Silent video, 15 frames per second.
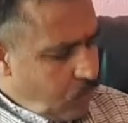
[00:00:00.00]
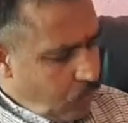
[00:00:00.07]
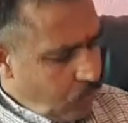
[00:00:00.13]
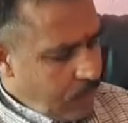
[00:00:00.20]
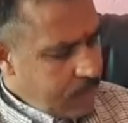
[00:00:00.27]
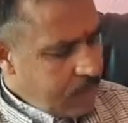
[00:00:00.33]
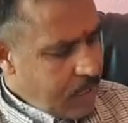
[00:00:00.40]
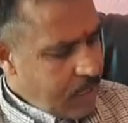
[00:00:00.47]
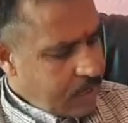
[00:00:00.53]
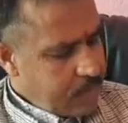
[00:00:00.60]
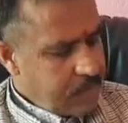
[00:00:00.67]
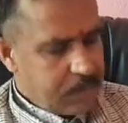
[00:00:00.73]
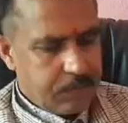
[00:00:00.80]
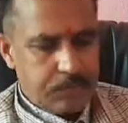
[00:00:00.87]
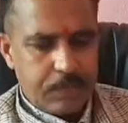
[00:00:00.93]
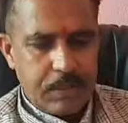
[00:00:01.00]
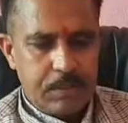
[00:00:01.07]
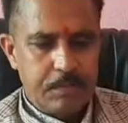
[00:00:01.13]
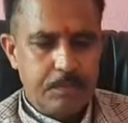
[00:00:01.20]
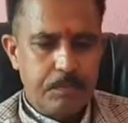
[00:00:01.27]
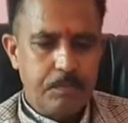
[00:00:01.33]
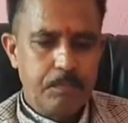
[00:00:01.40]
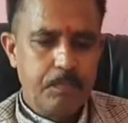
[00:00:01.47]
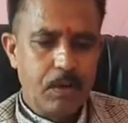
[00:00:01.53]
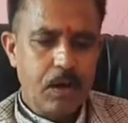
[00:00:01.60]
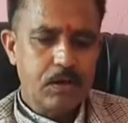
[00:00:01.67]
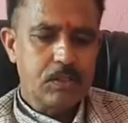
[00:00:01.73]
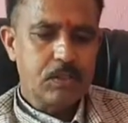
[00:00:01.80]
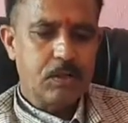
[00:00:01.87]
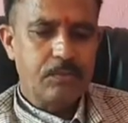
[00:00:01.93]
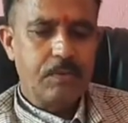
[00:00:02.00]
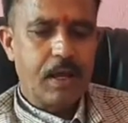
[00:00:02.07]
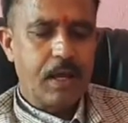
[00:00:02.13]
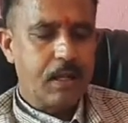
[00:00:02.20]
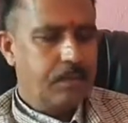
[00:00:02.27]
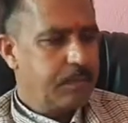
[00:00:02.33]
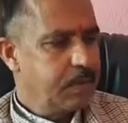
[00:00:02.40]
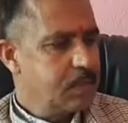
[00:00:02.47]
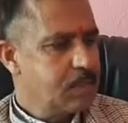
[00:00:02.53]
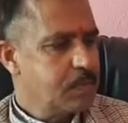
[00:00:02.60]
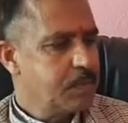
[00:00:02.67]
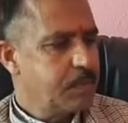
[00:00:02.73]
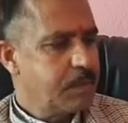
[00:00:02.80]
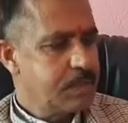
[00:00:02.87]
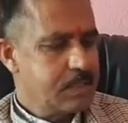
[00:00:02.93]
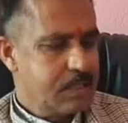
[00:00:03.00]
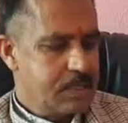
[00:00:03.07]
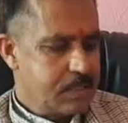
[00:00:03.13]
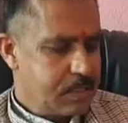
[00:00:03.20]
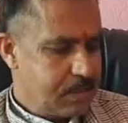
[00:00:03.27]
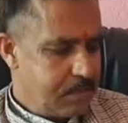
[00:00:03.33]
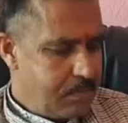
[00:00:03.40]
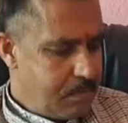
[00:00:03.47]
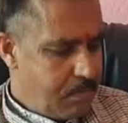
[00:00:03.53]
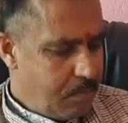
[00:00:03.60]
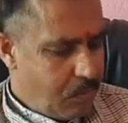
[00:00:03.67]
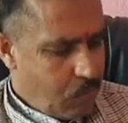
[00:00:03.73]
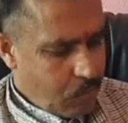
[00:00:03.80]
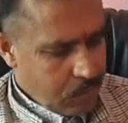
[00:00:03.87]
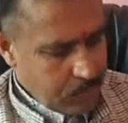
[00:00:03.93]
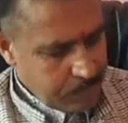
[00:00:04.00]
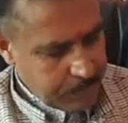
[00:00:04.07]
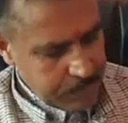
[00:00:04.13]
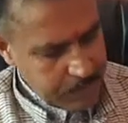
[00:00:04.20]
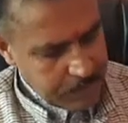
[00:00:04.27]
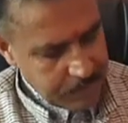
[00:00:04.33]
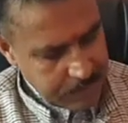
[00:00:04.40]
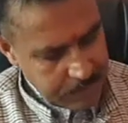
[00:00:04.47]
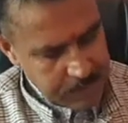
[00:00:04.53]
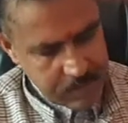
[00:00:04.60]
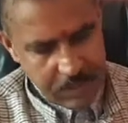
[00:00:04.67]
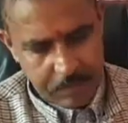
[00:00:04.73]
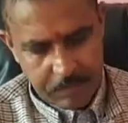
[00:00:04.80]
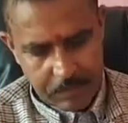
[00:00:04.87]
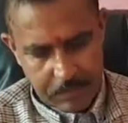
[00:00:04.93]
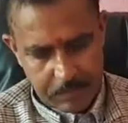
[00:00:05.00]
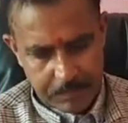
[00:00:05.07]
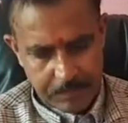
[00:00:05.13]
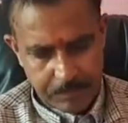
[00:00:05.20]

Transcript: What are the different blocks of elements present in modern periodic table?